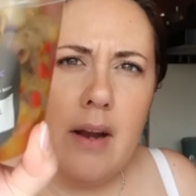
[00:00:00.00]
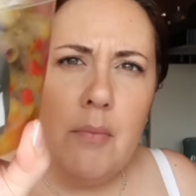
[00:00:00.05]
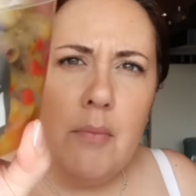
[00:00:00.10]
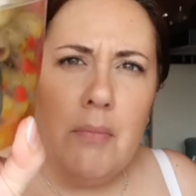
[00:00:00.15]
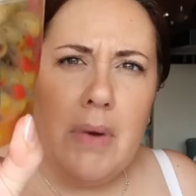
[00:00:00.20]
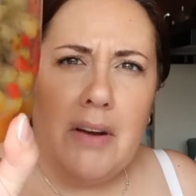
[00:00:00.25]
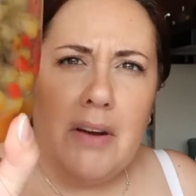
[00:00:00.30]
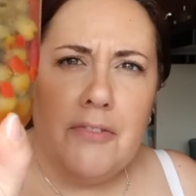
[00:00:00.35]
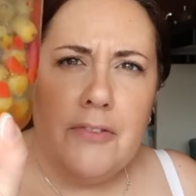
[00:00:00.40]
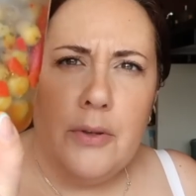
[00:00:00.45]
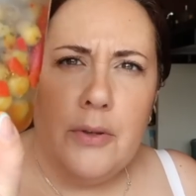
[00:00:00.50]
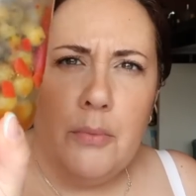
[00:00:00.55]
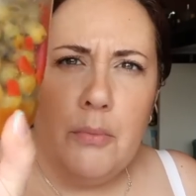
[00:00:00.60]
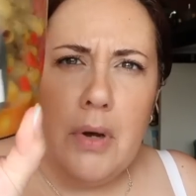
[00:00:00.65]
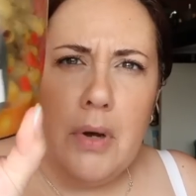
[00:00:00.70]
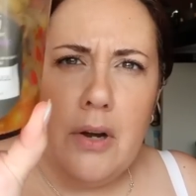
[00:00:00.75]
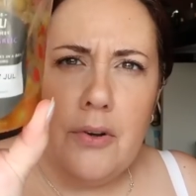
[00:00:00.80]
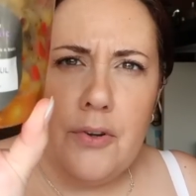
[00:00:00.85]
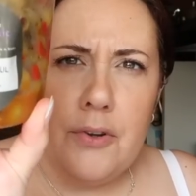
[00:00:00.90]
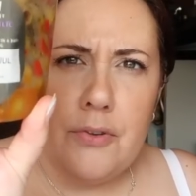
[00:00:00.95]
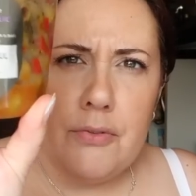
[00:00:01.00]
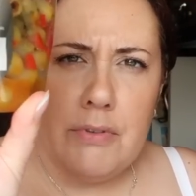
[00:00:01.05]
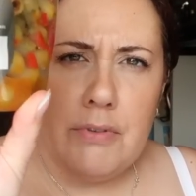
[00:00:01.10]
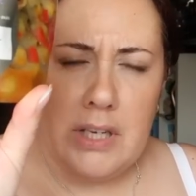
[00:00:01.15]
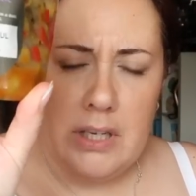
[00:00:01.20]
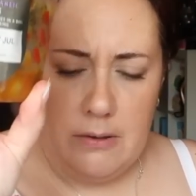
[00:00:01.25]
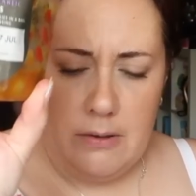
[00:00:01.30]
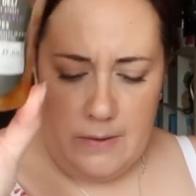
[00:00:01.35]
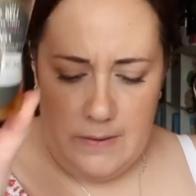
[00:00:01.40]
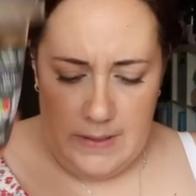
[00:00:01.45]
and Matthew and Marcus
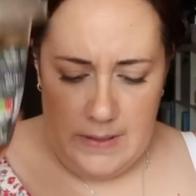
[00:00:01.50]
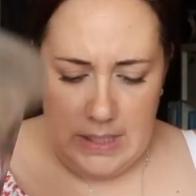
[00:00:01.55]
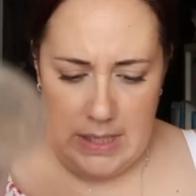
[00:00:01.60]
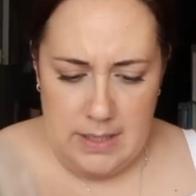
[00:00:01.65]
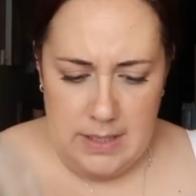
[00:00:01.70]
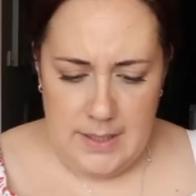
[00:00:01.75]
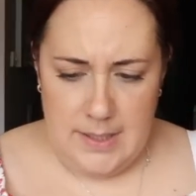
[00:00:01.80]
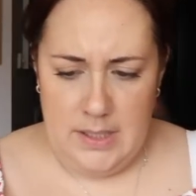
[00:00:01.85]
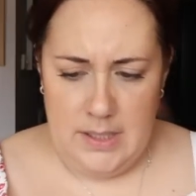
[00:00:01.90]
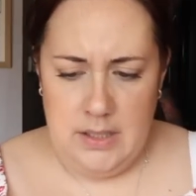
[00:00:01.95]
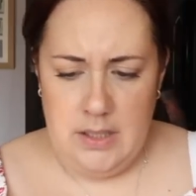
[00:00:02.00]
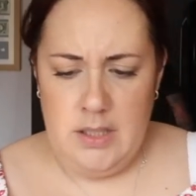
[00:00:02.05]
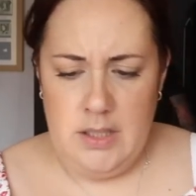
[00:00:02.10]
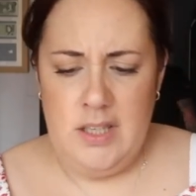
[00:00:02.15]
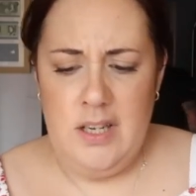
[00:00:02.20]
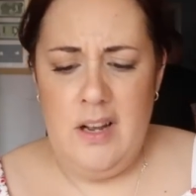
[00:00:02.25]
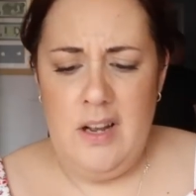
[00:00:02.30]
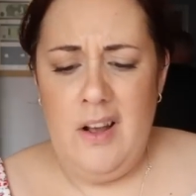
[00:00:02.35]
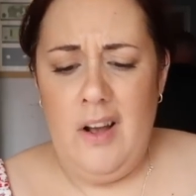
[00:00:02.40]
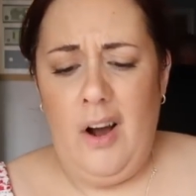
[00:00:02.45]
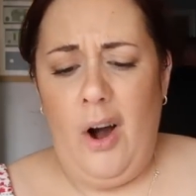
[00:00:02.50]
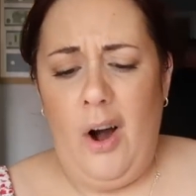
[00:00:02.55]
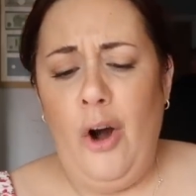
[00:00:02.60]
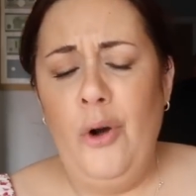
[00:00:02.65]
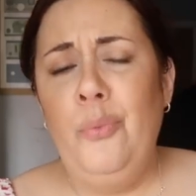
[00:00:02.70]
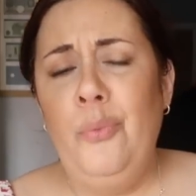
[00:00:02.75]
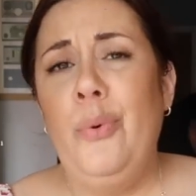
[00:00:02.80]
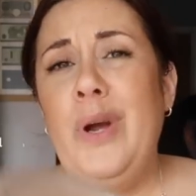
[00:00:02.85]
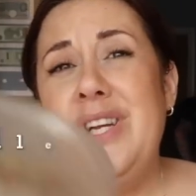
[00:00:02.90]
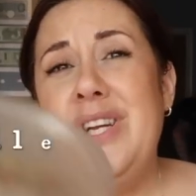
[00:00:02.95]
really like these.
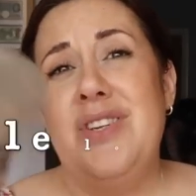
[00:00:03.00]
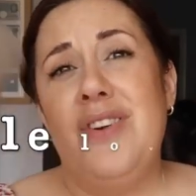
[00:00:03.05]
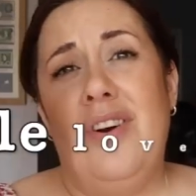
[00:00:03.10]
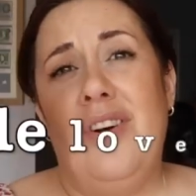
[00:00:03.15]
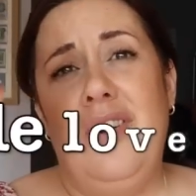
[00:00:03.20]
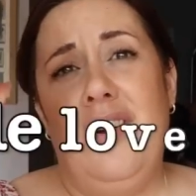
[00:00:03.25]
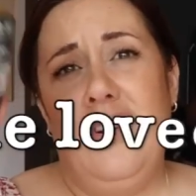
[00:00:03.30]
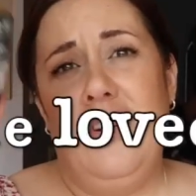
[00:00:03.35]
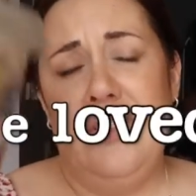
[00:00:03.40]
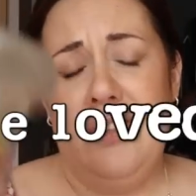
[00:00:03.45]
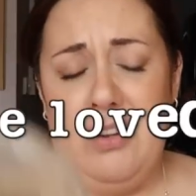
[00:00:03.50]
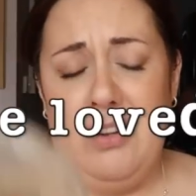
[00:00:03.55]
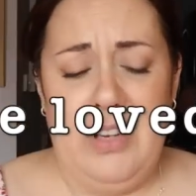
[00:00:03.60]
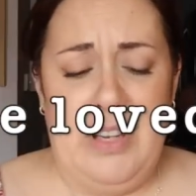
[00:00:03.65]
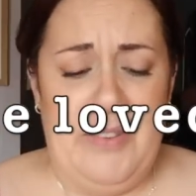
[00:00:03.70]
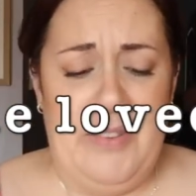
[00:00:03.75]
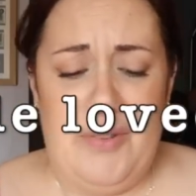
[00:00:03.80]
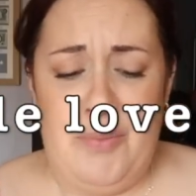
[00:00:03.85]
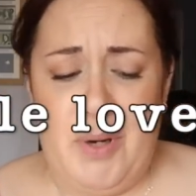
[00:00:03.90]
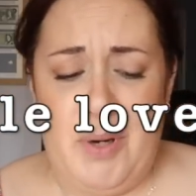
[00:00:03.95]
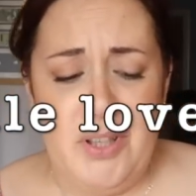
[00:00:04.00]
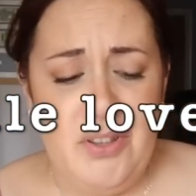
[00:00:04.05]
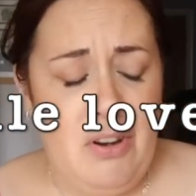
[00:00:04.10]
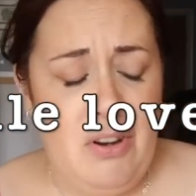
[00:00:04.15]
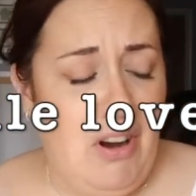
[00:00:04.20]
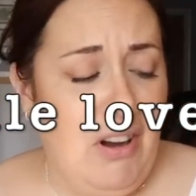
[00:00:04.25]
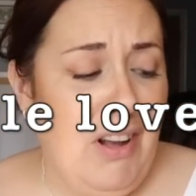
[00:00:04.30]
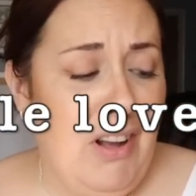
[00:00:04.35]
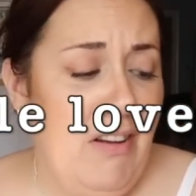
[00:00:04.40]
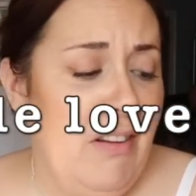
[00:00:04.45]
I wish I liked olives, but
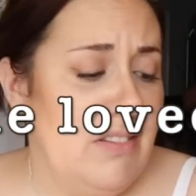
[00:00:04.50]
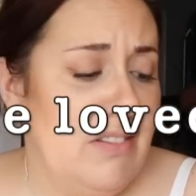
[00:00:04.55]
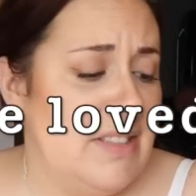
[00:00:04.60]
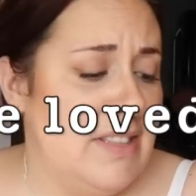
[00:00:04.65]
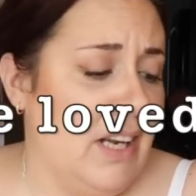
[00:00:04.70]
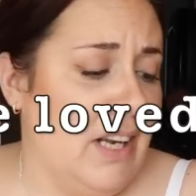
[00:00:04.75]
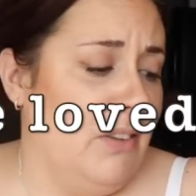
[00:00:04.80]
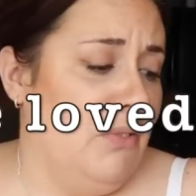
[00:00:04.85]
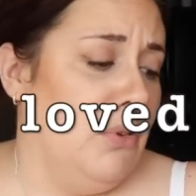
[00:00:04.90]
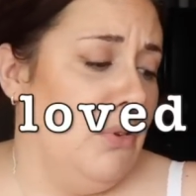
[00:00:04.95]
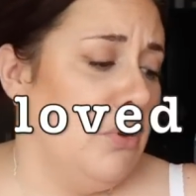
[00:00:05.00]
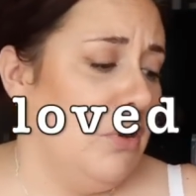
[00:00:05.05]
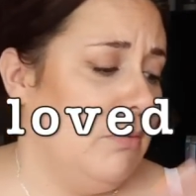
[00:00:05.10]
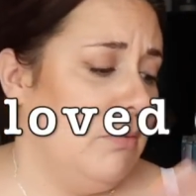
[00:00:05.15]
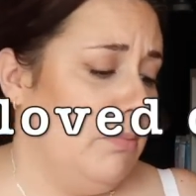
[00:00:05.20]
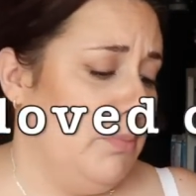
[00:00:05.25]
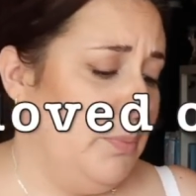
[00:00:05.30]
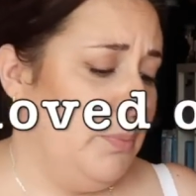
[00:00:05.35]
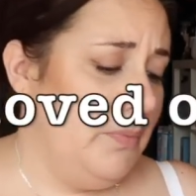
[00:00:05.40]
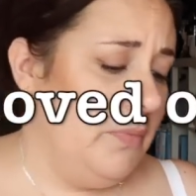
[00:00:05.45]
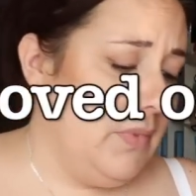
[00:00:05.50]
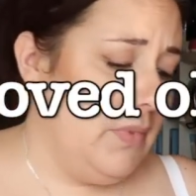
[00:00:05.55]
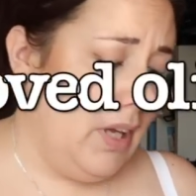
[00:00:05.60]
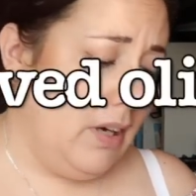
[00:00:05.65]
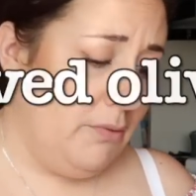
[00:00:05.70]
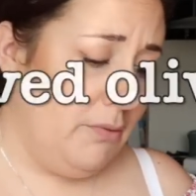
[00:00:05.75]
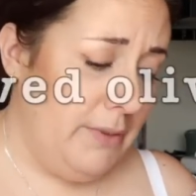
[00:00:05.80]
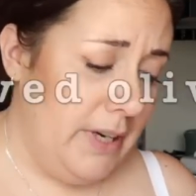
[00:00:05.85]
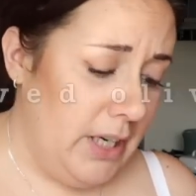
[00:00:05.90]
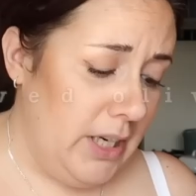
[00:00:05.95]
I, I can't stand on,
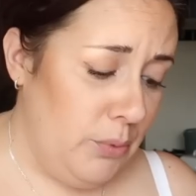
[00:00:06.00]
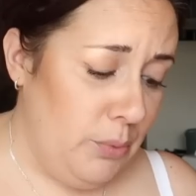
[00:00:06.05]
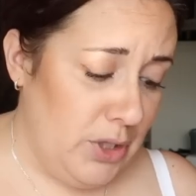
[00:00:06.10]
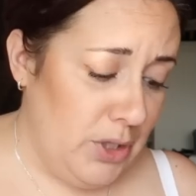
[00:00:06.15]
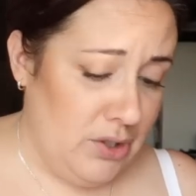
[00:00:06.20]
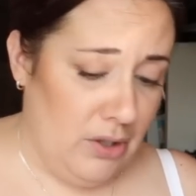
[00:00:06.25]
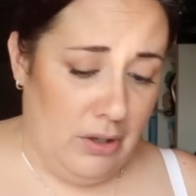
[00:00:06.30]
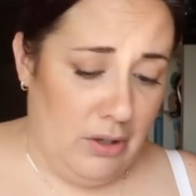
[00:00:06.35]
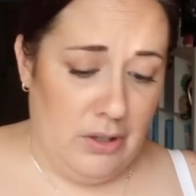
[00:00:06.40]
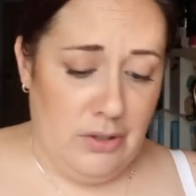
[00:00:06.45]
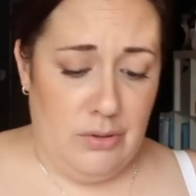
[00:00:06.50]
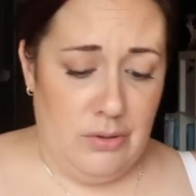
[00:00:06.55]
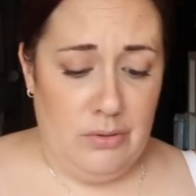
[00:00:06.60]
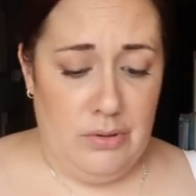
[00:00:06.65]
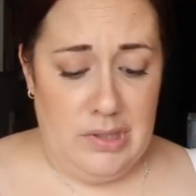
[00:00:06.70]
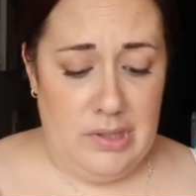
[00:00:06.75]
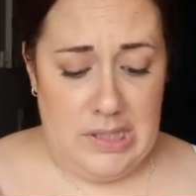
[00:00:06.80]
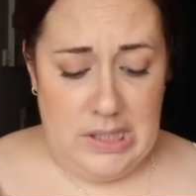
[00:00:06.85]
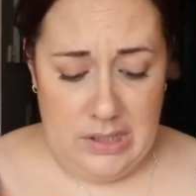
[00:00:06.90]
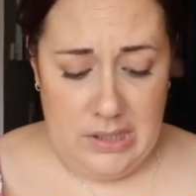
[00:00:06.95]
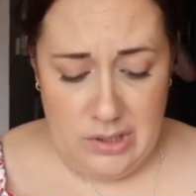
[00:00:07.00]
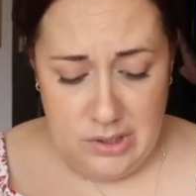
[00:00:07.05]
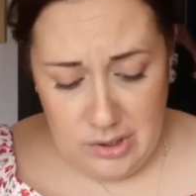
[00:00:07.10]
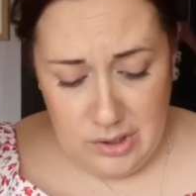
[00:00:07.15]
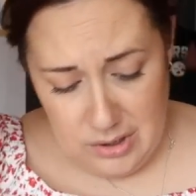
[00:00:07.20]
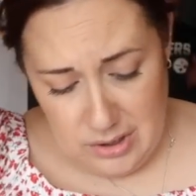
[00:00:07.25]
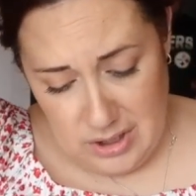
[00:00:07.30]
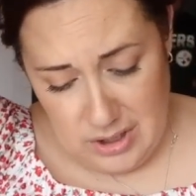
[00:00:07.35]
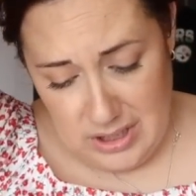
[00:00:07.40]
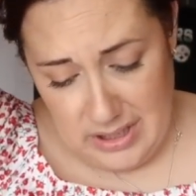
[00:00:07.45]
and I really wish I liked them because they're
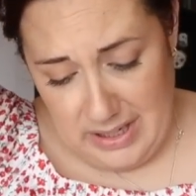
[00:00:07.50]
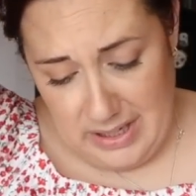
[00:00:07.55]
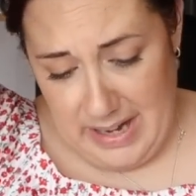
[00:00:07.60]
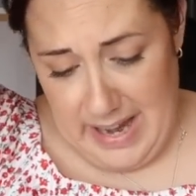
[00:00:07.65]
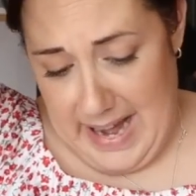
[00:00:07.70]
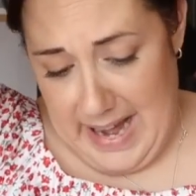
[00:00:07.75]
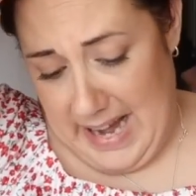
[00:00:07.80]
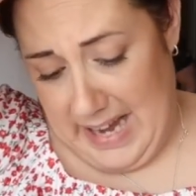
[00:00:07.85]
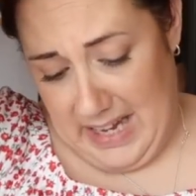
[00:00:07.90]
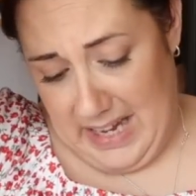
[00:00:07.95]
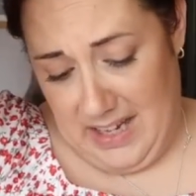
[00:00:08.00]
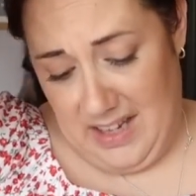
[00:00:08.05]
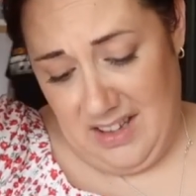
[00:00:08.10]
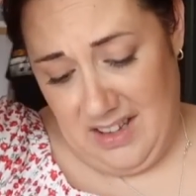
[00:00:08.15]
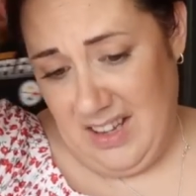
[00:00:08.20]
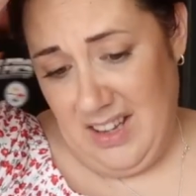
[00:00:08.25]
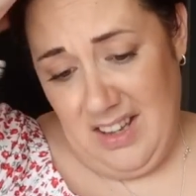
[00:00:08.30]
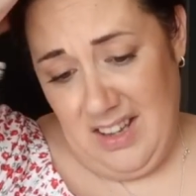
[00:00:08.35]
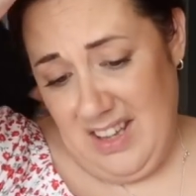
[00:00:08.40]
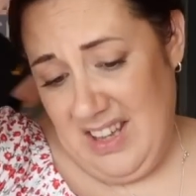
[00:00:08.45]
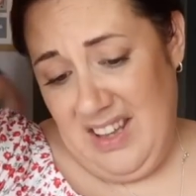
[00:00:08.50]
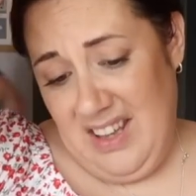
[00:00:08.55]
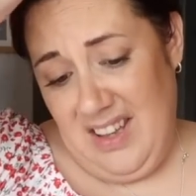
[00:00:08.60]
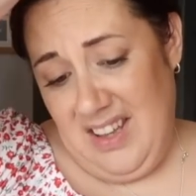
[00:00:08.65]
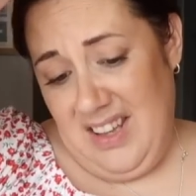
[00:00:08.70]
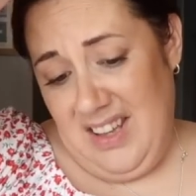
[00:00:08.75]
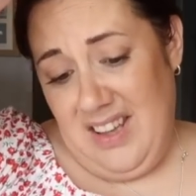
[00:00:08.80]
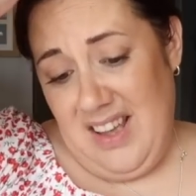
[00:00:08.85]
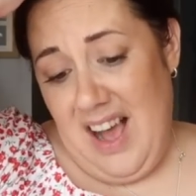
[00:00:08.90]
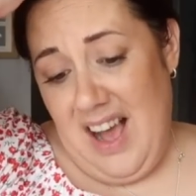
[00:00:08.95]
such a
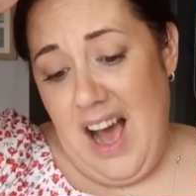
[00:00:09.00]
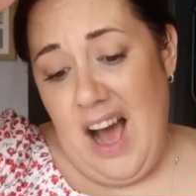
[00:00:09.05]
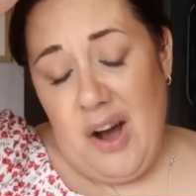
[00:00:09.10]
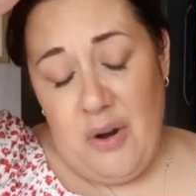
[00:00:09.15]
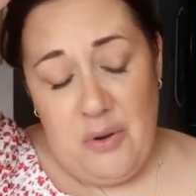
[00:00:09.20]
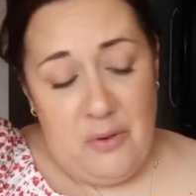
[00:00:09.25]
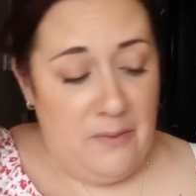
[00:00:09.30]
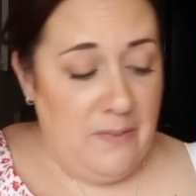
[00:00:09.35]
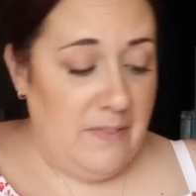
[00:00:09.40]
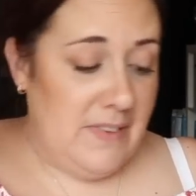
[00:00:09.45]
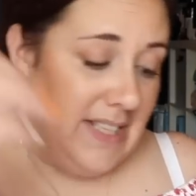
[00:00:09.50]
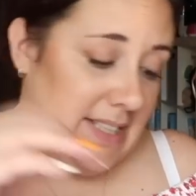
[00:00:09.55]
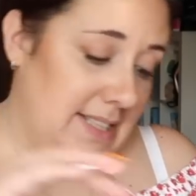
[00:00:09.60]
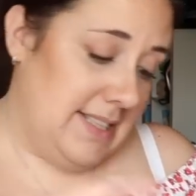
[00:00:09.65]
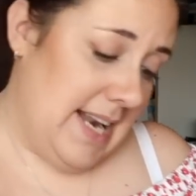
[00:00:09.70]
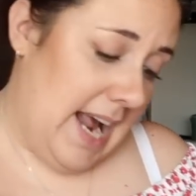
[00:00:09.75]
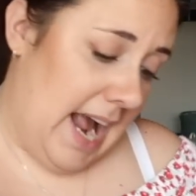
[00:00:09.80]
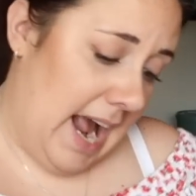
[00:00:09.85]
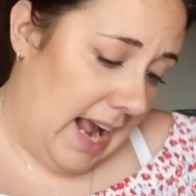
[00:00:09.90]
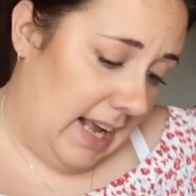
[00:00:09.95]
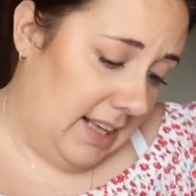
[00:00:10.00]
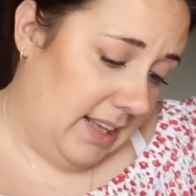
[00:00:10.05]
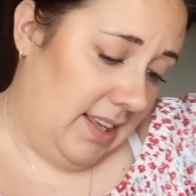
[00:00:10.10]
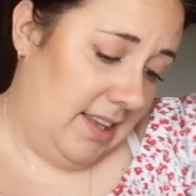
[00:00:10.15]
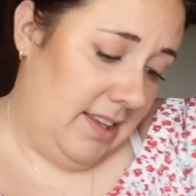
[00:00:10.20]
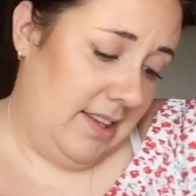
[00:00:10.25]
healthy snack.